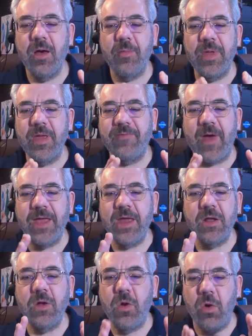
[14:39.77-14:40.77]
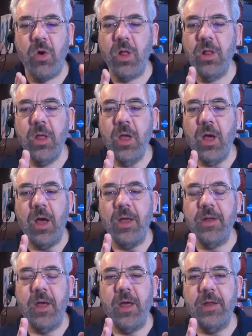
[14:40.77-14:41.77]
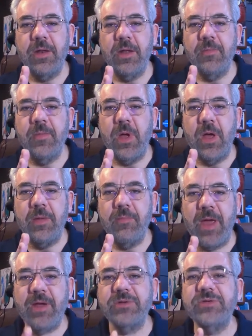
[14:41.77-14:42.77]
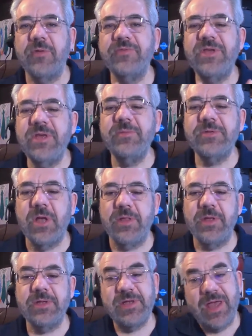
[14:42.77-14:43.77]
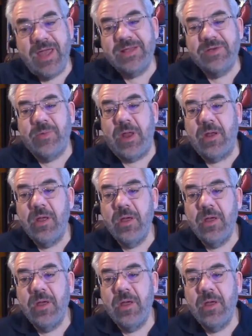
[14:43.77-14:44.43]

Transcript: If I get a call on Microsoft Teams on this, I answer it.